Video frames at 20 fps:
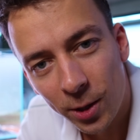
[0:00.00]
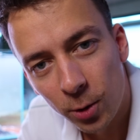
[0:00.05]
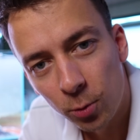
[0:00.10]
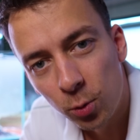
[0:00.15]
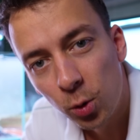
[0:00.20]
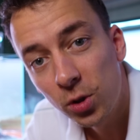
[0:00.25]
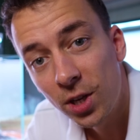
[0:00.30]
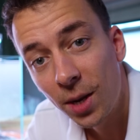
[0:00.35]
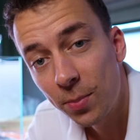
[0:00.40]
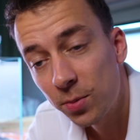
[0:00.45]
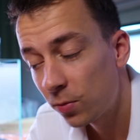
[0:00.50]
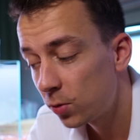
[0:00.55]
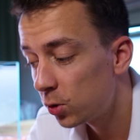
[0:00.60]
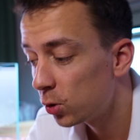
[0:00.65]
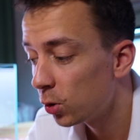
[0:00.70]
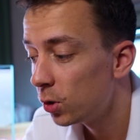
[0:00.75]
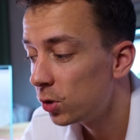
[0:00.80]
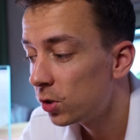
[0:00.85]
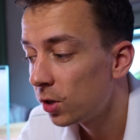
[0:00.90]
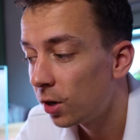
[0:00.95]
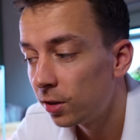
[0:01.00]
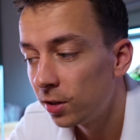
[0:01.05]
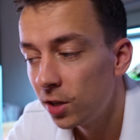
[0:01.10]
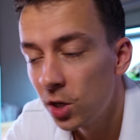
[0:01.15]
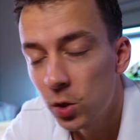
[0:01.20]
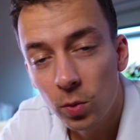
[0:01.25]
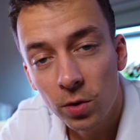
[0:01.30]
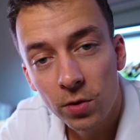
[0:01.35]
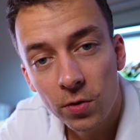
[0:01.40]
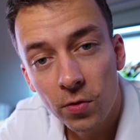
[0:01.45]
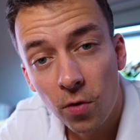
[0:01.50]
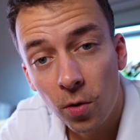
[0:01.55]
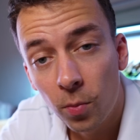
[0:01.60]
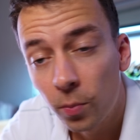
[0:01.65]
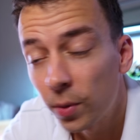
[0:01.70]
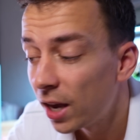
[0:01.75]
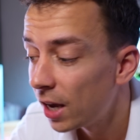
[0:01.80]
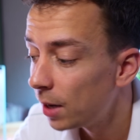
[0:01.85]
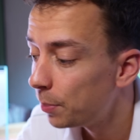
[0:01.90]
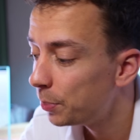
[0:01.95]
the root tabs of choice are these ones from
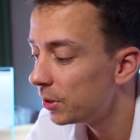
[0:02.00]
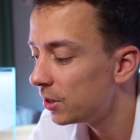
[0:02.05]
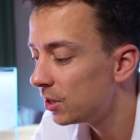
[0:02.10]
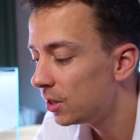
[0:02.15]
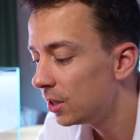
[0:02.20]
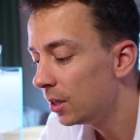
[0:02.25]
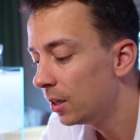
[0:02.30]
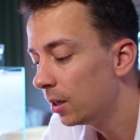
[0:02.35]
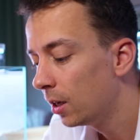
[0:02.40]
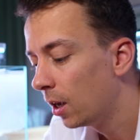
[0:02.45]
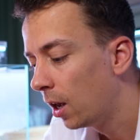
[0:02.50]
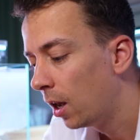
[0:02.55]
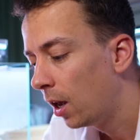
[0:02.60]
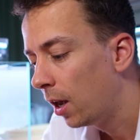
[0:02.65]
APT,